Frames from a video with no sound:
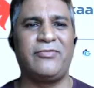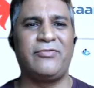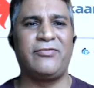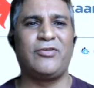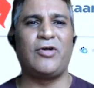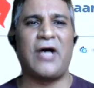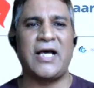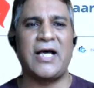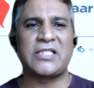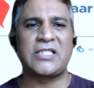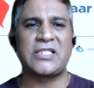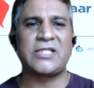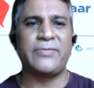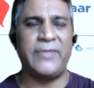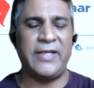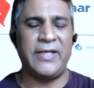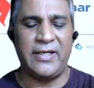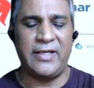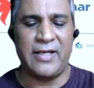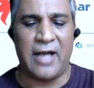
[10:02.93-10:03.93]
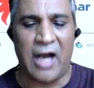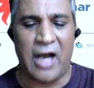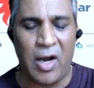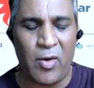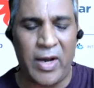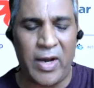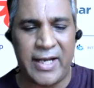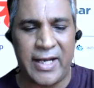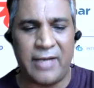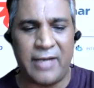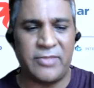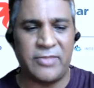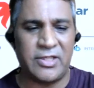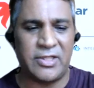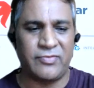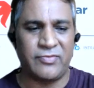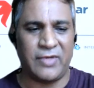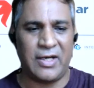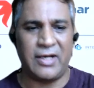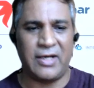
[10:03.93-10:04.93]
if you ask me how I come
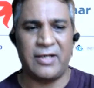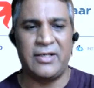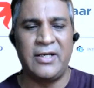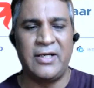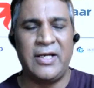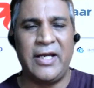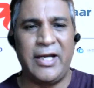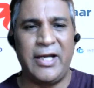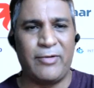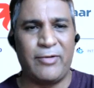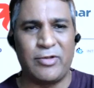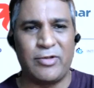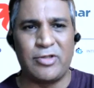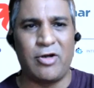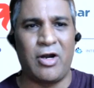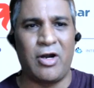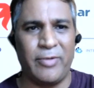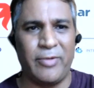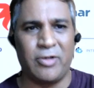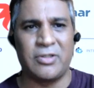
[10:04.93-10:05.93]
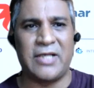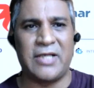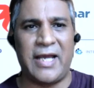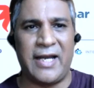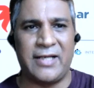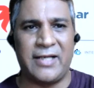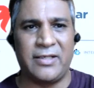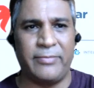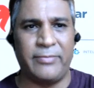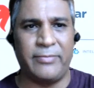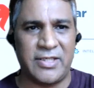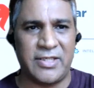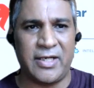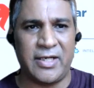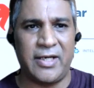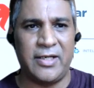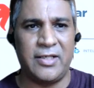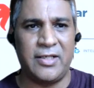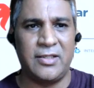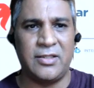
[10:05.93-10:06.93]
this far, it was not because I had the best
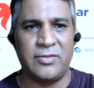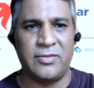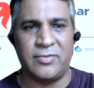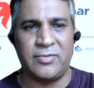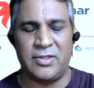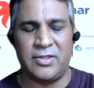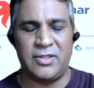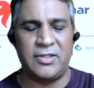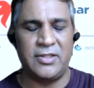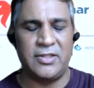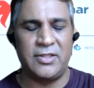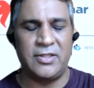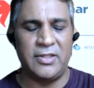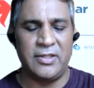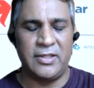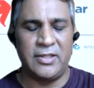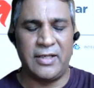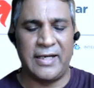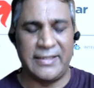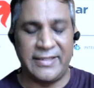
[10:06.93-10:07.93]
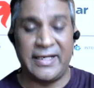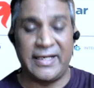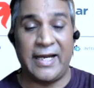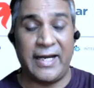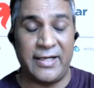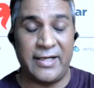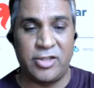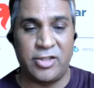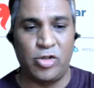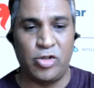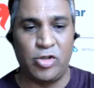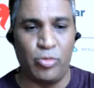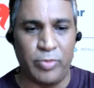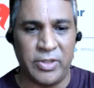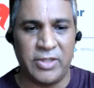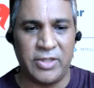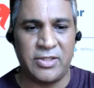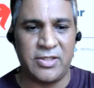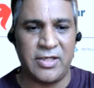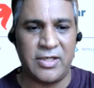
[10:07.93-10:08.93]
idea in the world. I think I had the
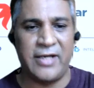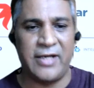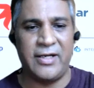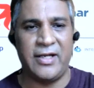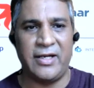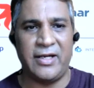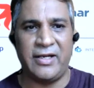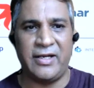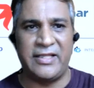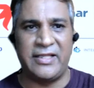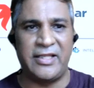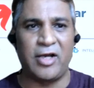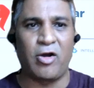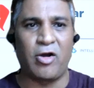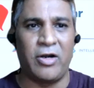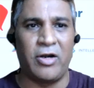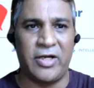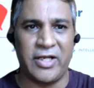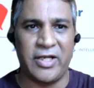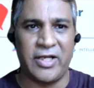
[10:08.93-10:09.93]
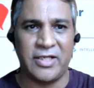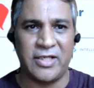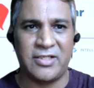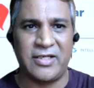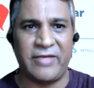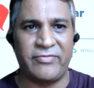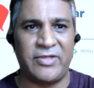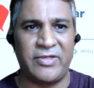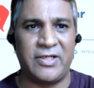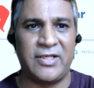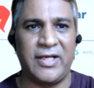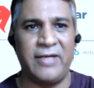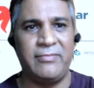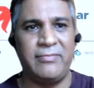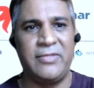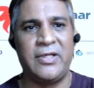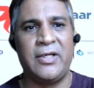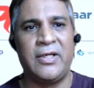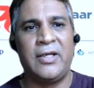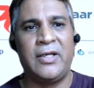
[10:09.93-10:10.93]
stupidest idea in the context at the time.
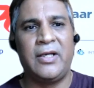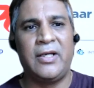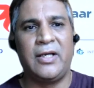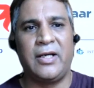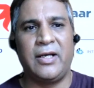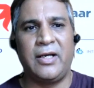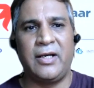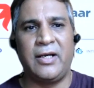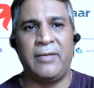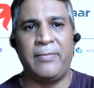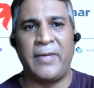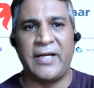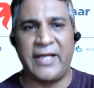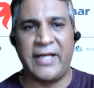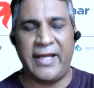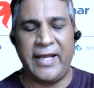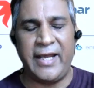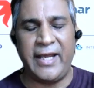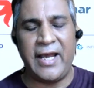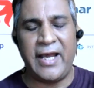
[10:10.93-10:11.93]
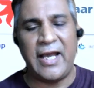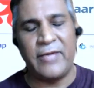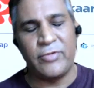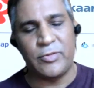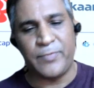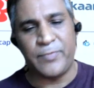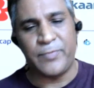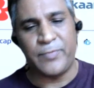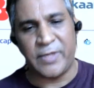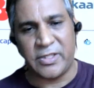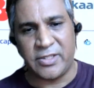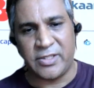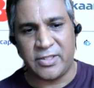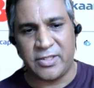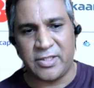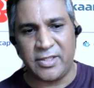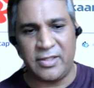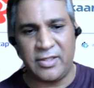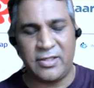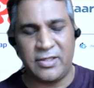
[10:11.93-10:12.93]
But A, I was
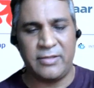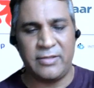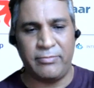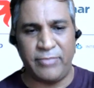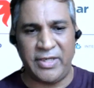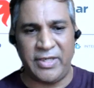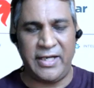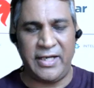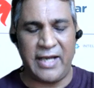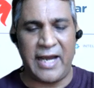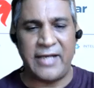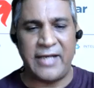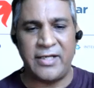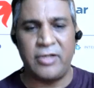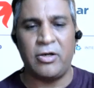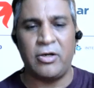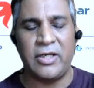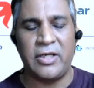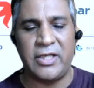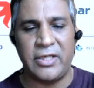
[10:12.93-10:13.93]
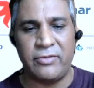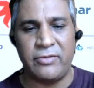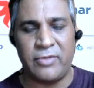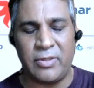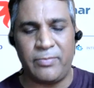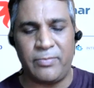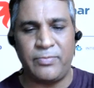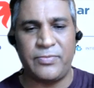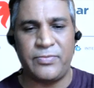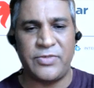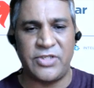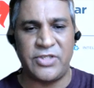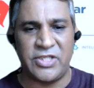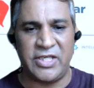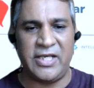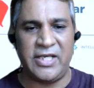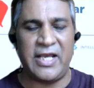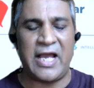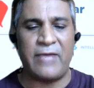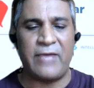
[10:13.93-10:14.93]
persistent. B, I did not give up.
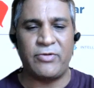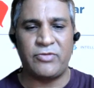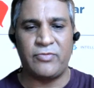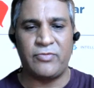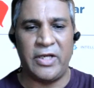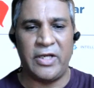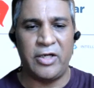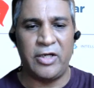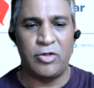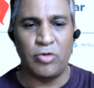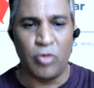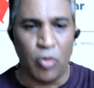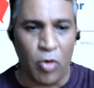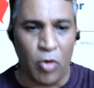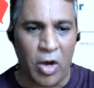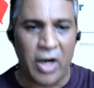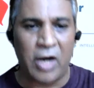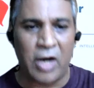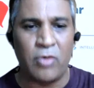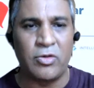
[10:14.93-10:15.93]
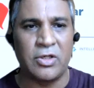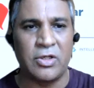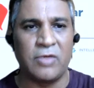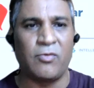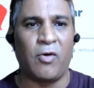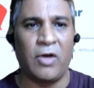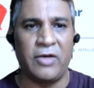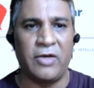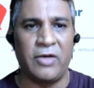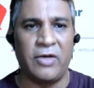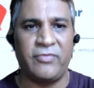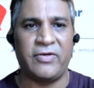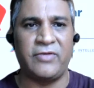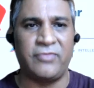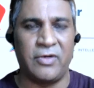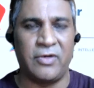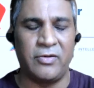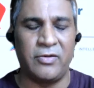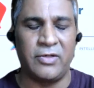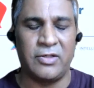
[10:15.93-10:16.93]
C, I was willing to go around the wall if I
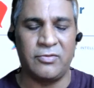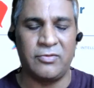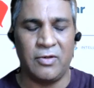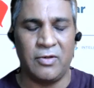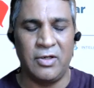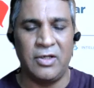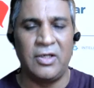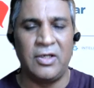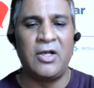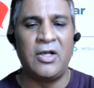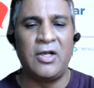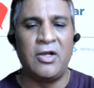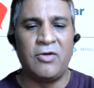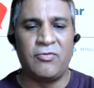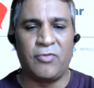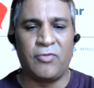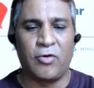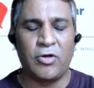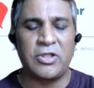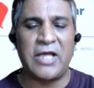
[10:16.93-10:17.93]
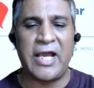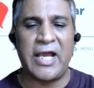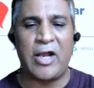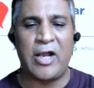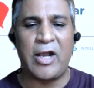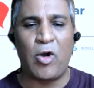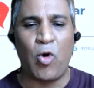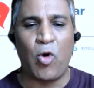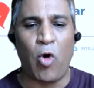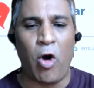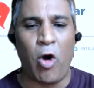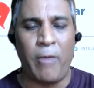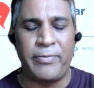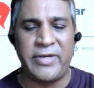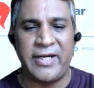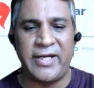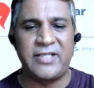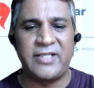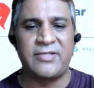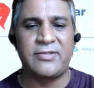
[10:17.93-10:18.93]
found the wall. Fourth, I
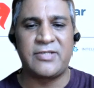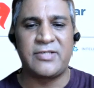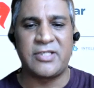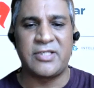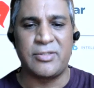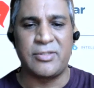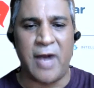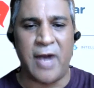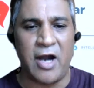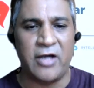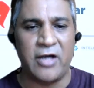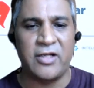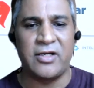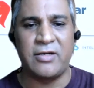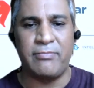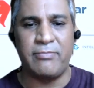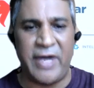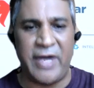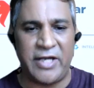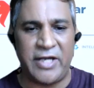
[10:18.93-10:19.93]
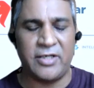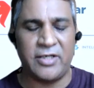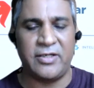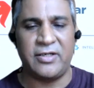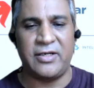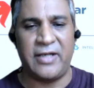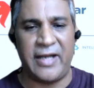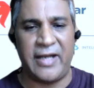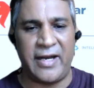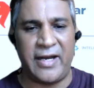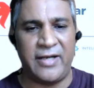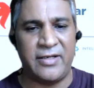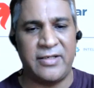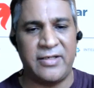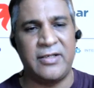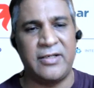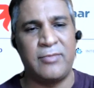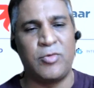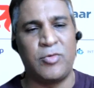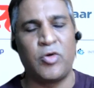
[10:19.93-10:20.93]
co-opted smarter, better, and
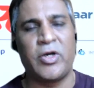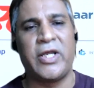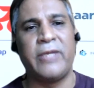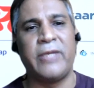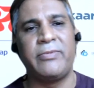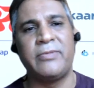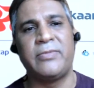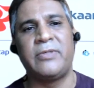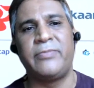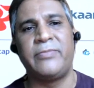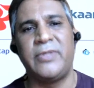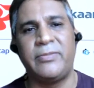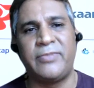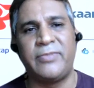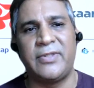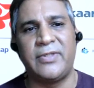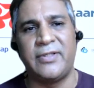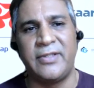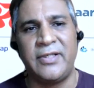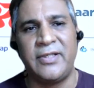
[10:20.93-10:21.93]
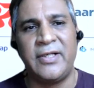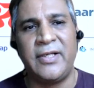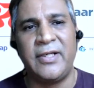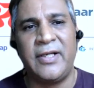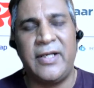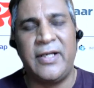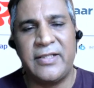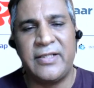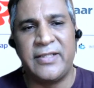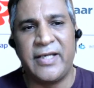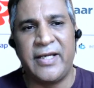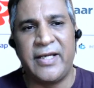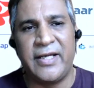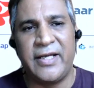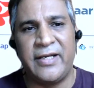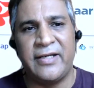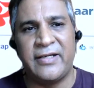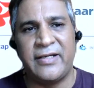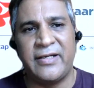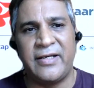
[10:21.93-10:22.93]
more capable people
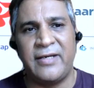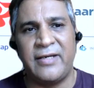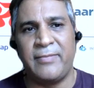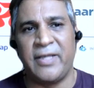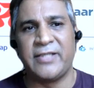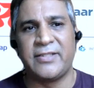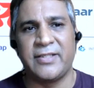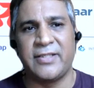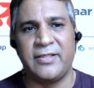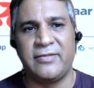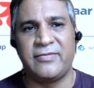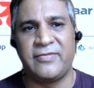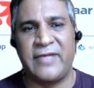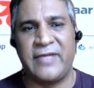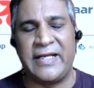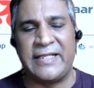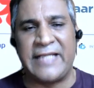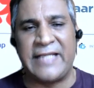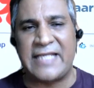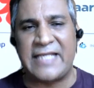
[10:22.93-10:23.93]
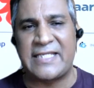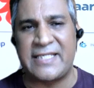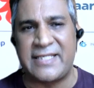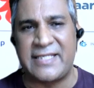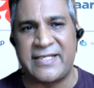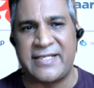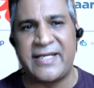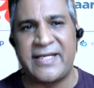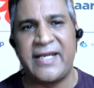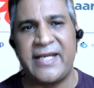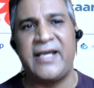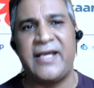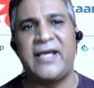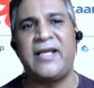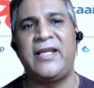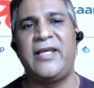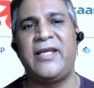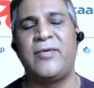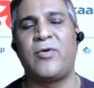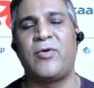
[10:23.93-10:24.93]
than myself. And that's
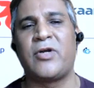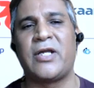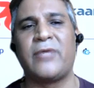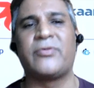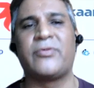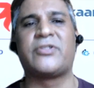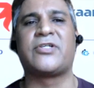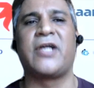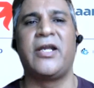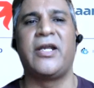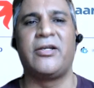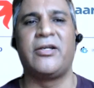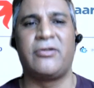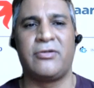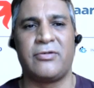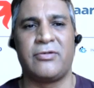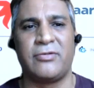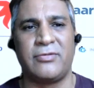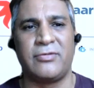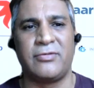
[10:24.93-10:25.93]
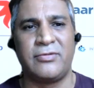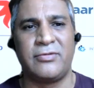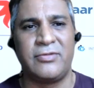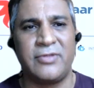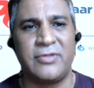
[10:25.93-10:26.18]
really what I was trying to do